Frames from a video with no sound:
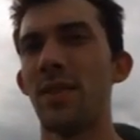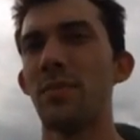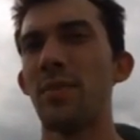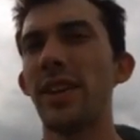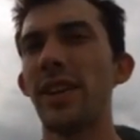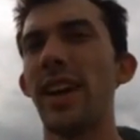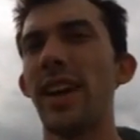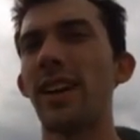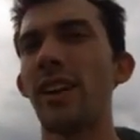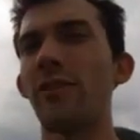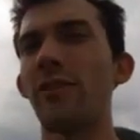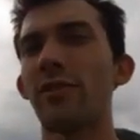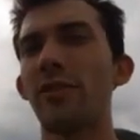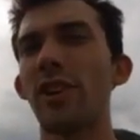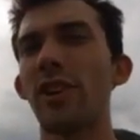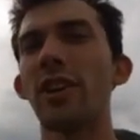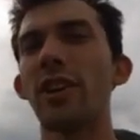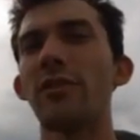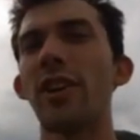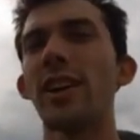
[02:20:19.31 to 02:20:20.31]
But yeah, I've
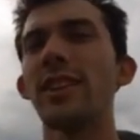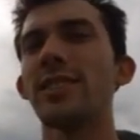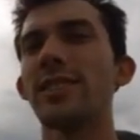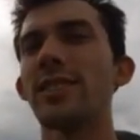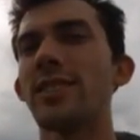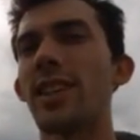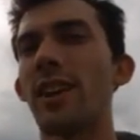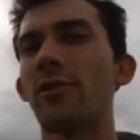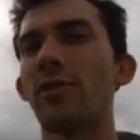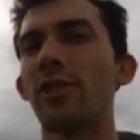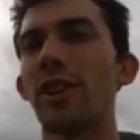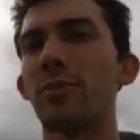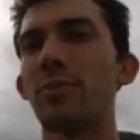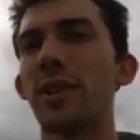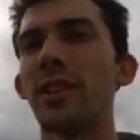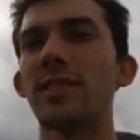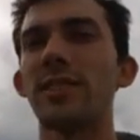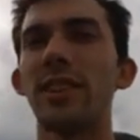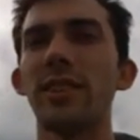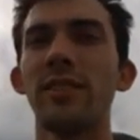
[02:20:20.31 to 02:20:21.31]
gotten rides in several
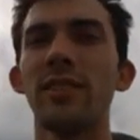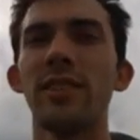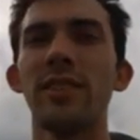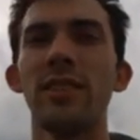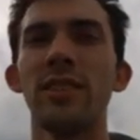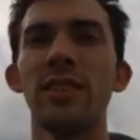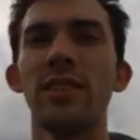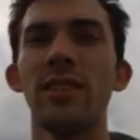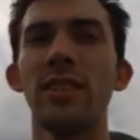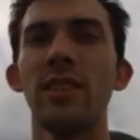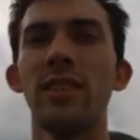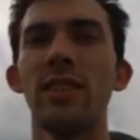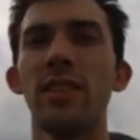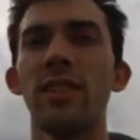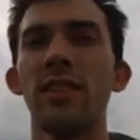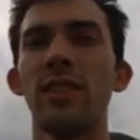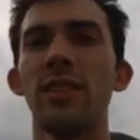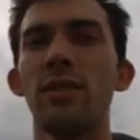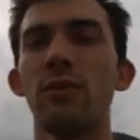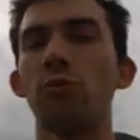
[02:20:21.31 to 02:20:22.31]
airplanes now.
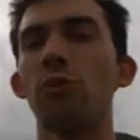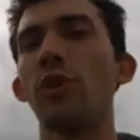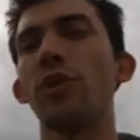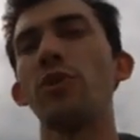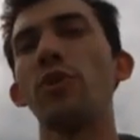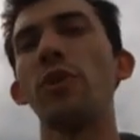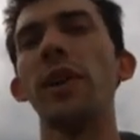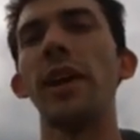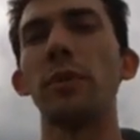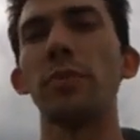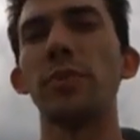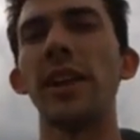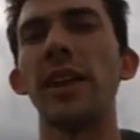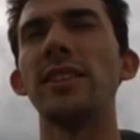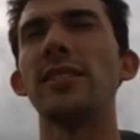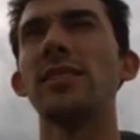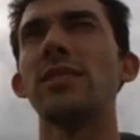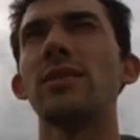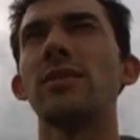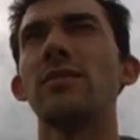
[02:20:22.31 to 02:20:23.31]
Well, 3
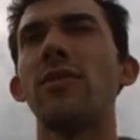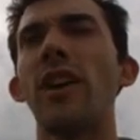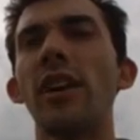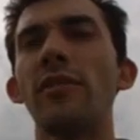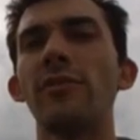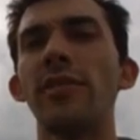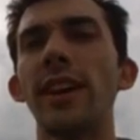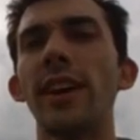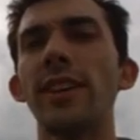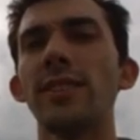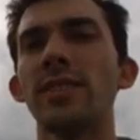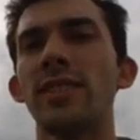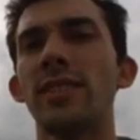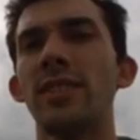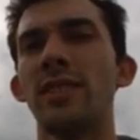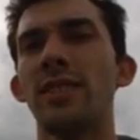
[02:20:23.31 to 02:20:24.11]
airplanes, 5 flights.